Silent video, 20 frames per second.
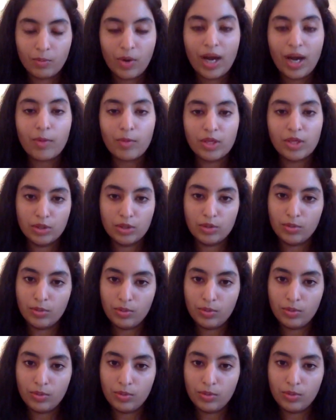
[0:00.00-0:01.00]
we do
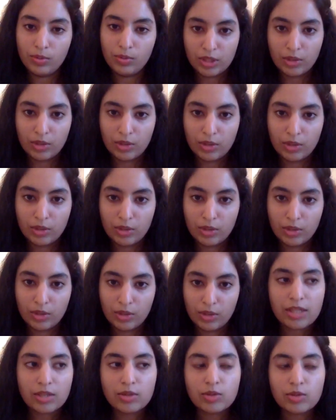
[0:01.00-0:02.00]
what we do.
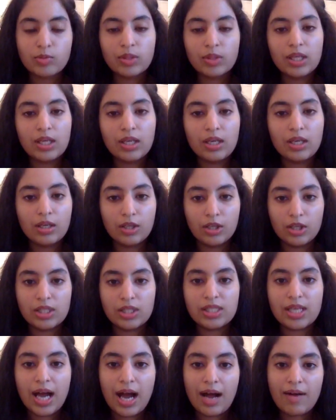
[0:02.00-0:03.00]
And so it's really
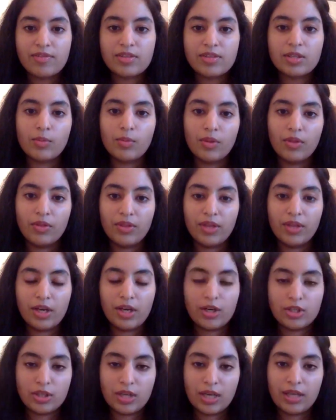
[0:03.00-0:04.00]
good to have someone there
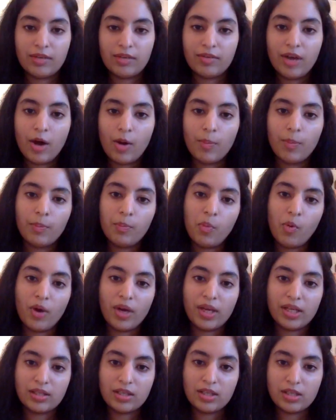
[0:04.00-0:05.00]
to kind of help
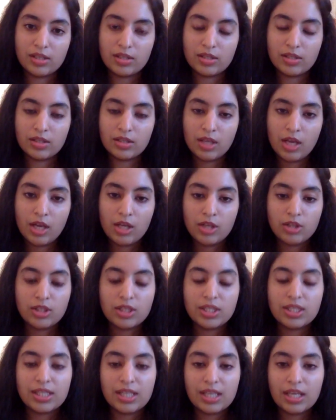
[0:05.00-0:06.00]
point us to
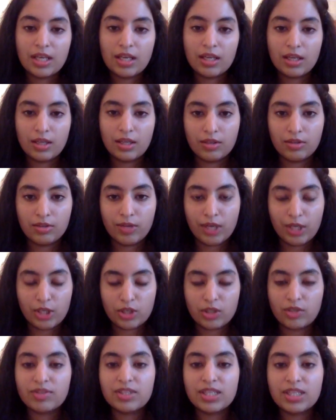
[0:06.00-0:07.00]
see in the
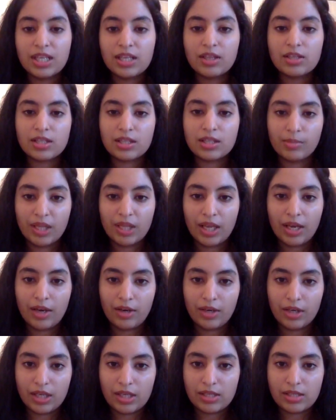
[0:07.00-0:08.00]
direction of seeing the
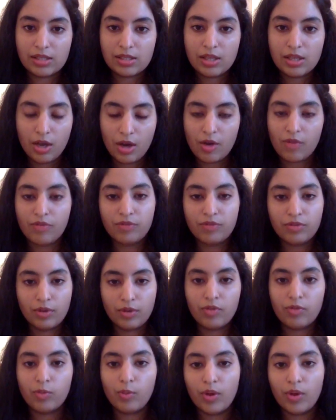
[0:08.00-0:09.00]
similarities of
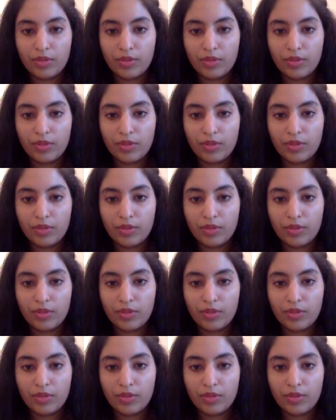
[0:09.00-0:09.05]
what